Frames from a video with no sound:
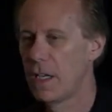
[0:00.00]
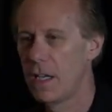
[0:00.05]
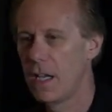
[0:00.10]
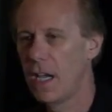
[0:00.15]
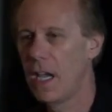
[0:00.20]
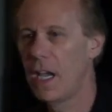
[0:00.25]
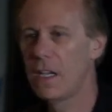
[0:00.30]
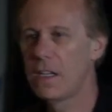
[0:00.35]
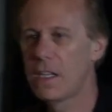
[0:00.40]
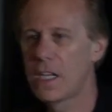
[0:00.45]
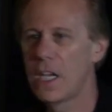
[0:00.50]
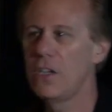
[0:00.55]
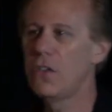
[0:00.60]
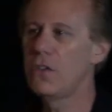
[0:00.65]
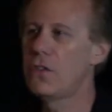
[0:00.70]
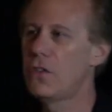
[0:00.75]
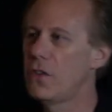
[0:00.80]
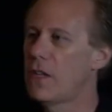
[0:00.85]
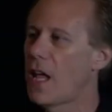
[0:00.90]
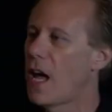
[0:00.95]
And can you
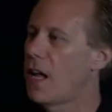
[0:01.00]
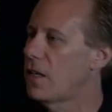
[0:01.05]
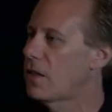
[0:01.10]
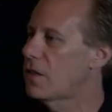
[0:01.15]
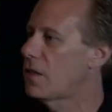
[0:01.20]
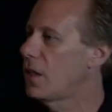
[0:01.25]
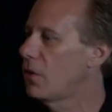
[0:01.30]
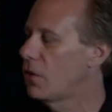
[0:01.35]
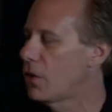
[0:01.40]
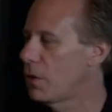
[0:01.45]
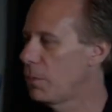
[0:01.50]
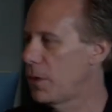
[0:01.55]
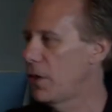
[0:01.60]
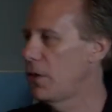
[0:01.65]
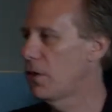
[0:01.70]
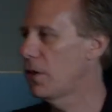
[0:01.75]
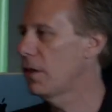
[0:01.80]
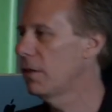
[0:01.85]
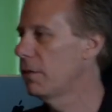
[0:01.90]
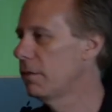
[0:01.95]
do that in a single
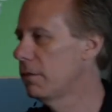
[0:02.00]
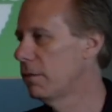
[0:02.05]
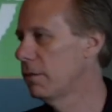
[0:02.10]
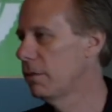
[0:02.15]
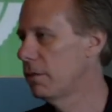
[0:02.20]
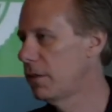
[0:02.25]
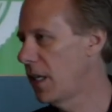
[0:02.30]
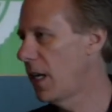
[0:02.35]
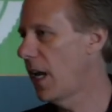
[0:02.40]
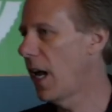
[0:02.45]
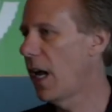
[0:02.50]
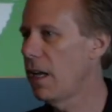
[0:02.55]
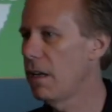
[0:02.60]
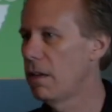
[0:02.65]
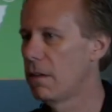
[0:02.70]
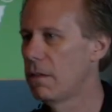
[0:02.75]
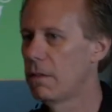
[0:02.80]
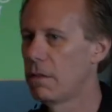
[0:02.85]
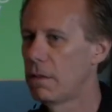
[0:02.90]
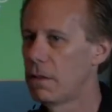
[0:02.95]
computer today?
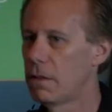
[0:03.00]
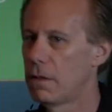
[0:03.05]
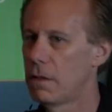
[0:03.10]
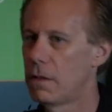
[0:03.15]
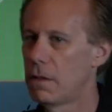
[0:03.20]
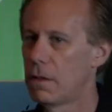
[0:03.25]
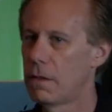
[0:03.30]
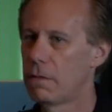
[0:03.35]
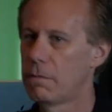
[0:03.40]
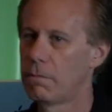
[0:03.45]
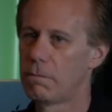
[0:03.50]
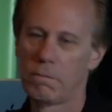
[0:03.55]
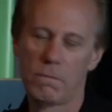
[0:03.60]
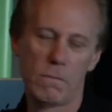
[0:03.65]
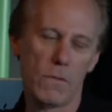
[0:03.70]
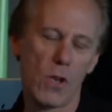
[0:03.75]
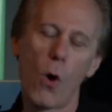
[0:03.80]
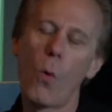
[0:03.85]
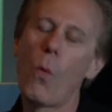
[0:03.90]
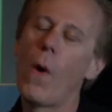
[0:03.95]

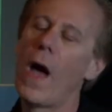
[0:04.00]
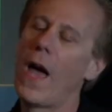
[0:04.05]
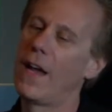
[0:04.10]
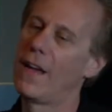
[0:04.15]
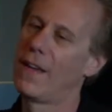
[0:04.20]
No way.